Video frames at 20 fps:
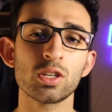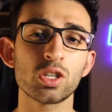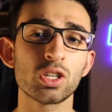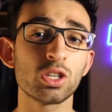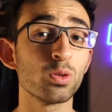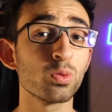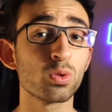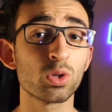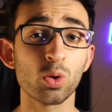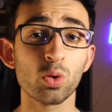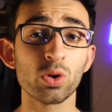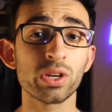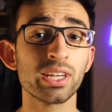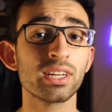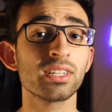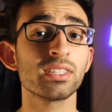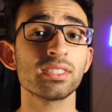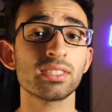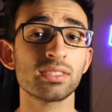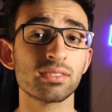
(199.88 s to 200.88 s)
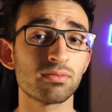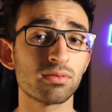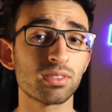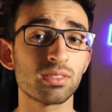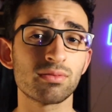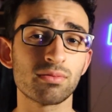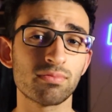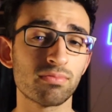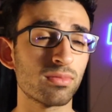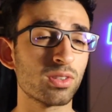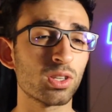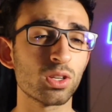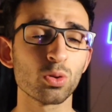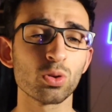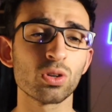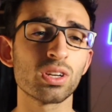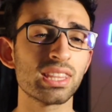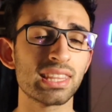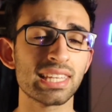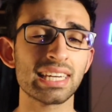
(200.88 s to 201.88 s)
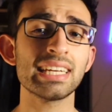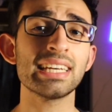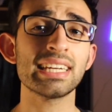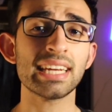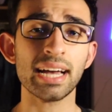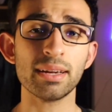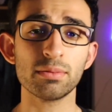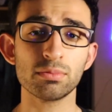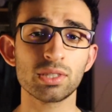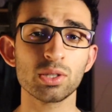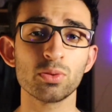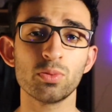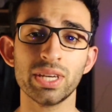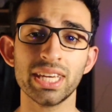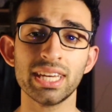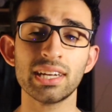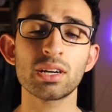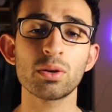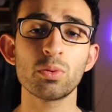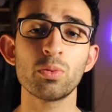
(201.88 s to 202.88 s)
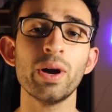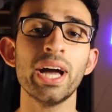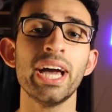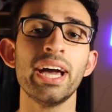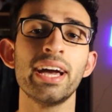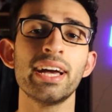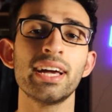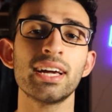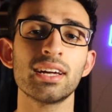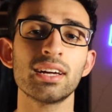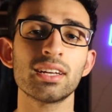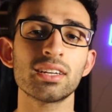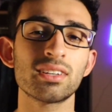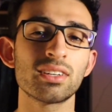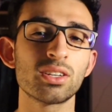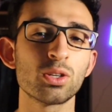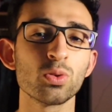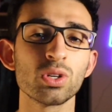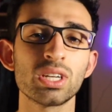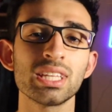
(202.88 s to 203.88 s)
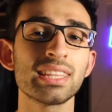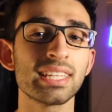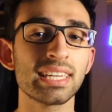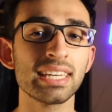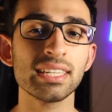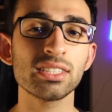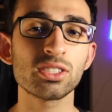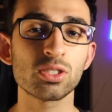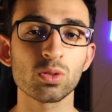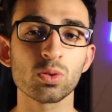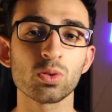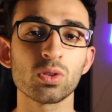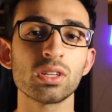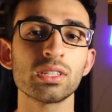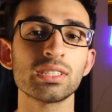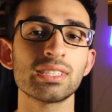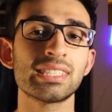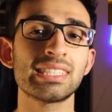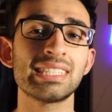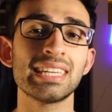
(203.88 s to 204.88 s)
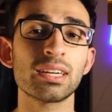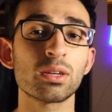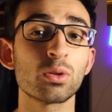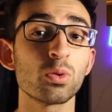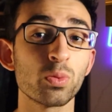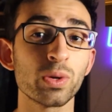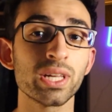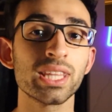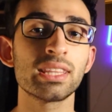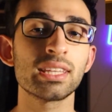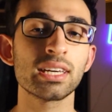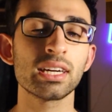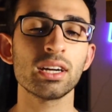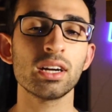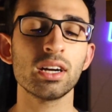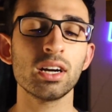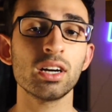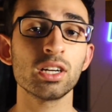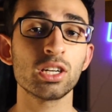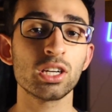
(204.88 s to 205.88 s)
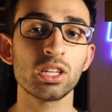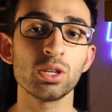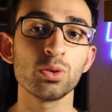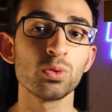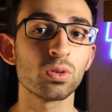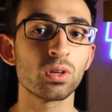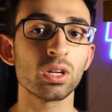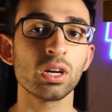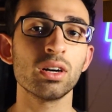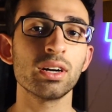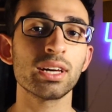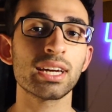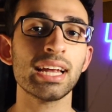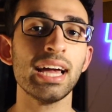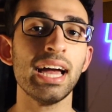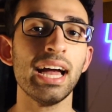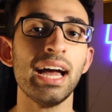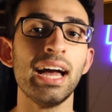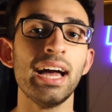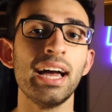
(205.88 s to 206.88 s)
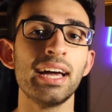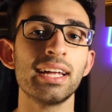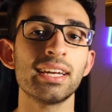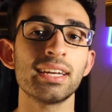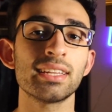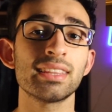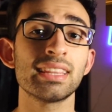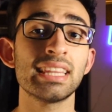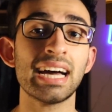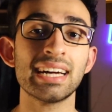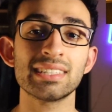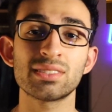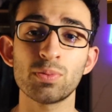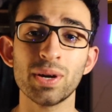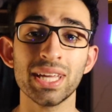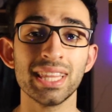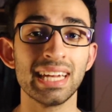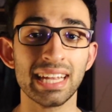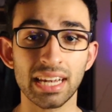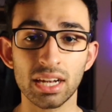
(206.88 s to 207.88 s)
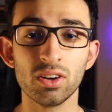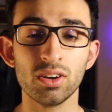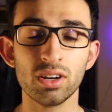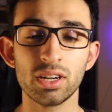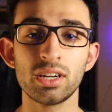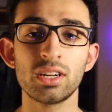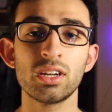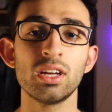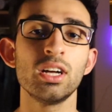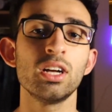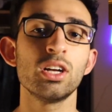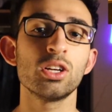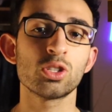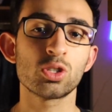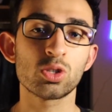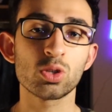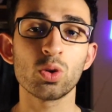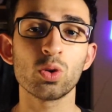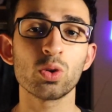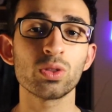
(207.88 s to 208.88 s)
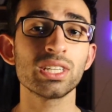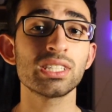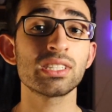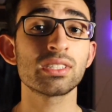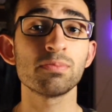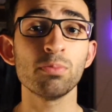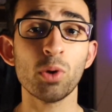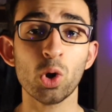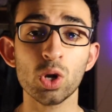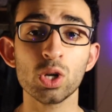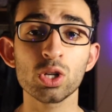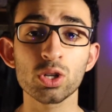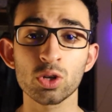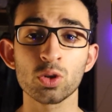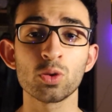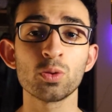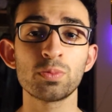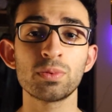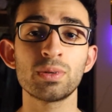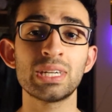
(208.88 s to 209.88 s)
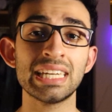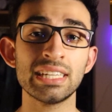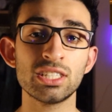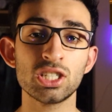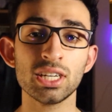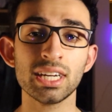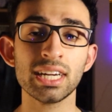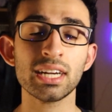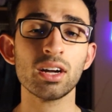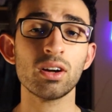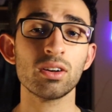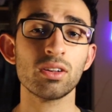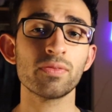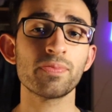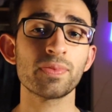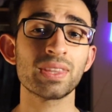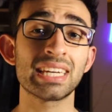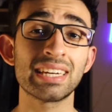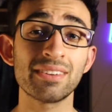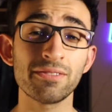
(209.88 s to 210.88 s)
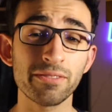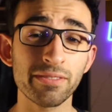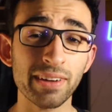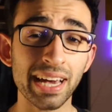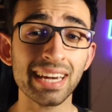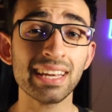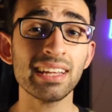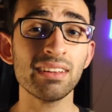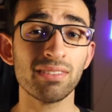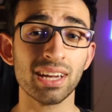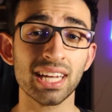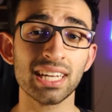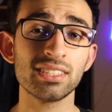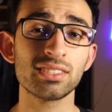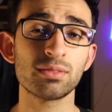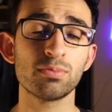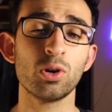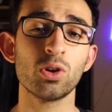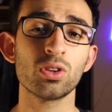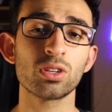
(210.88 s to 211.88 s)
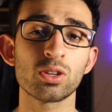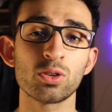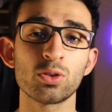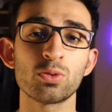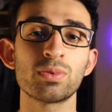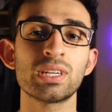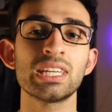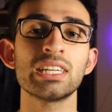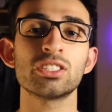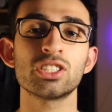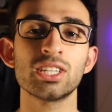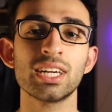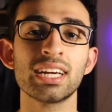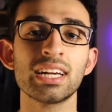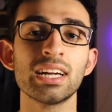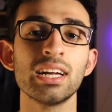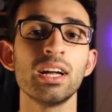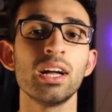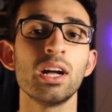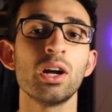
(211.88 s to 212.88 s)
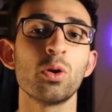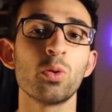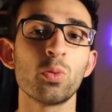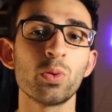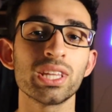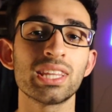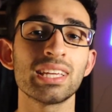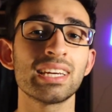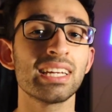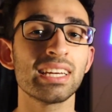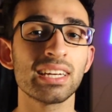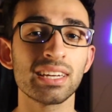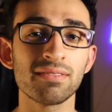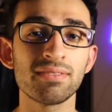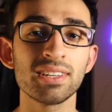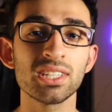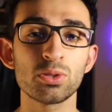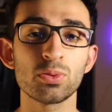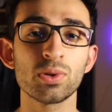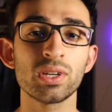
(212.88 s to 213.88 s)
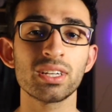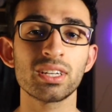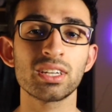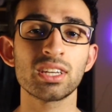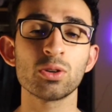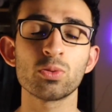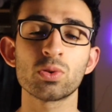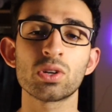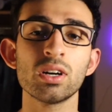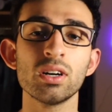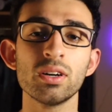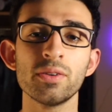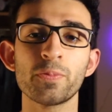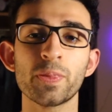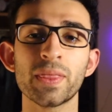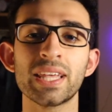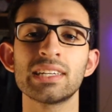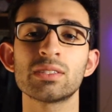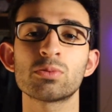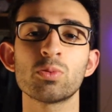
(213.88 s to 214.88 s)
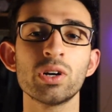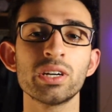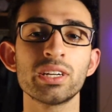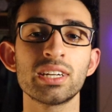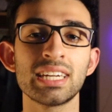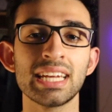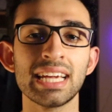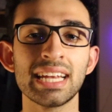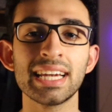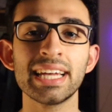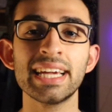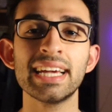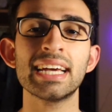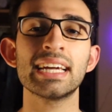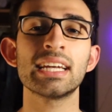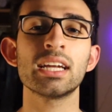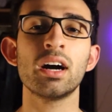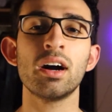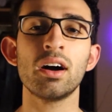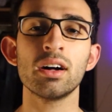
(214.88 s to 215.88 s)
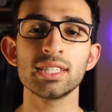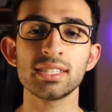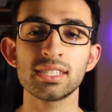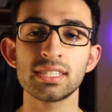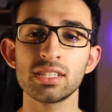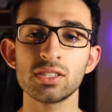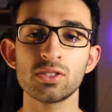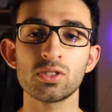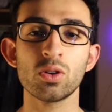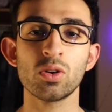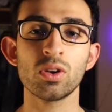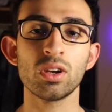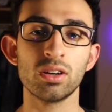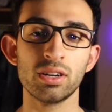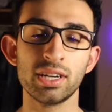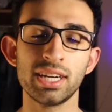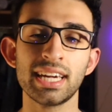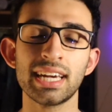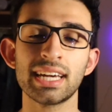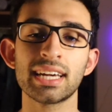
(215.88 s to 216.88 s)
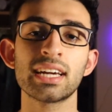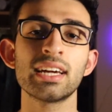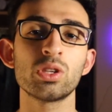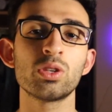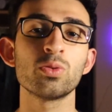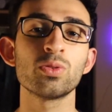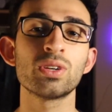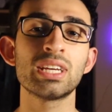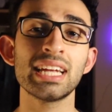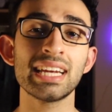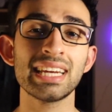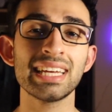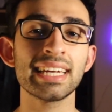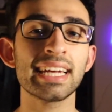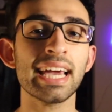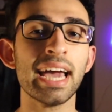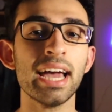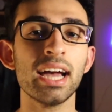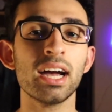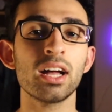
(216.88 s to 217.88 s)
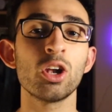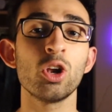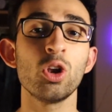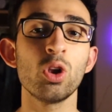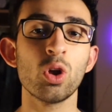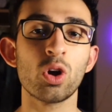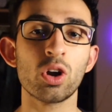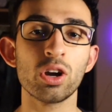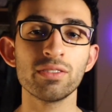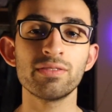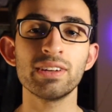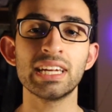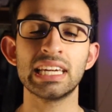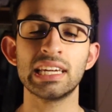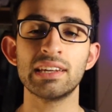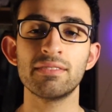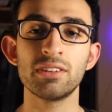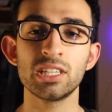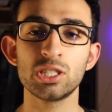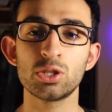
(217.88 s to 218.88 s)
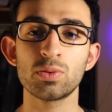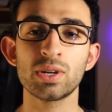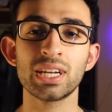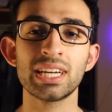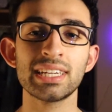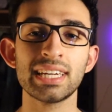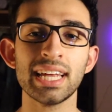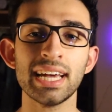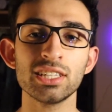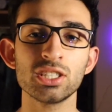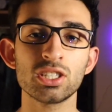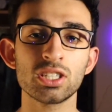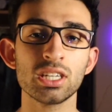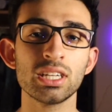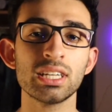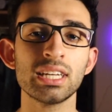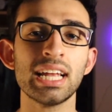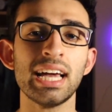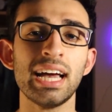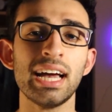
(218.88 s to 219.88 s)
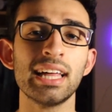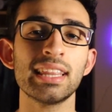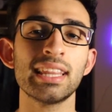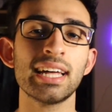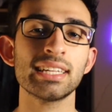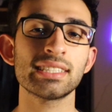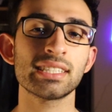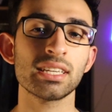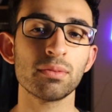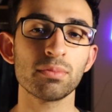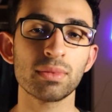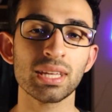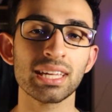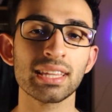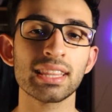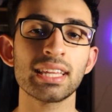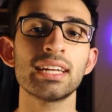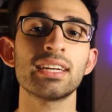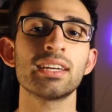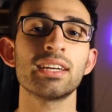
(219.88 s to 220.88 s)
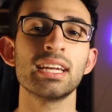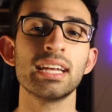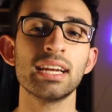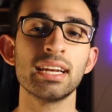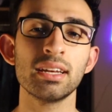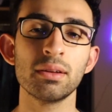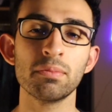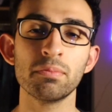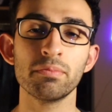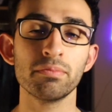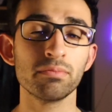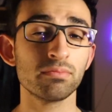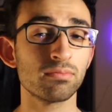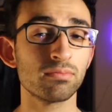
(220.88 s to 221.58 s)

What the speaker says: tutorials 2 to 3 times a week, where 2 to 3 students sit with a tutor and that's where they learn. So this small group teaching, very, very small group teaching with an individual tutor, is what really enhances your learning. You really get a lot of individual attention, and that's something that really